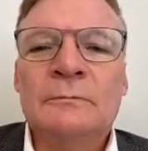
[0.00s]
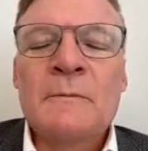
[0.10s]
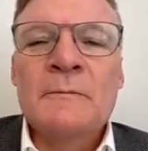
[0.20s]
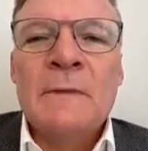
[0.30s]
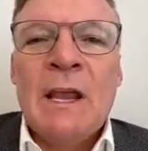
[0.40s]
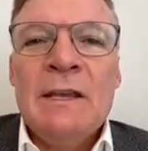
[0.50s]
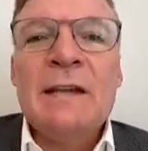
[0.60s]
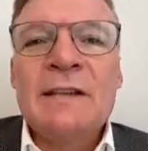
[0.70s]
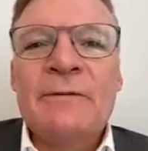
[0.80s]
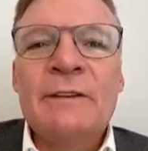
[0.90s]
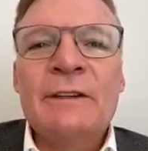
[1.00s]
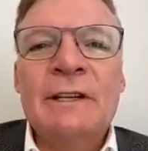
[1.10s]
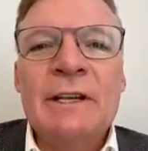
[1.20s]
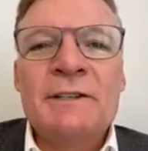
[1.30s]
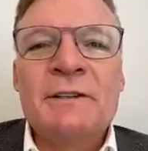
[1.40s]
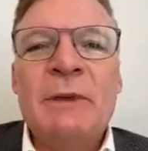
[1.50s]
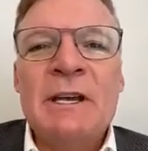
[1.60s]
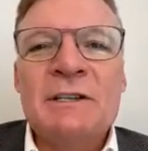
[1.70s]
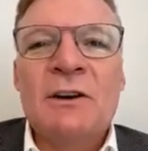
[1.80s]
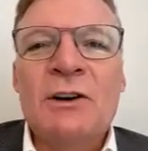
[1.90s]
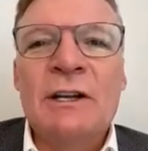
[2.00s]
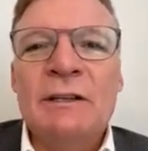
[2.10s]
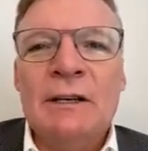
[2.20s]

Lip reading: Yeah, definitely. It's a big target.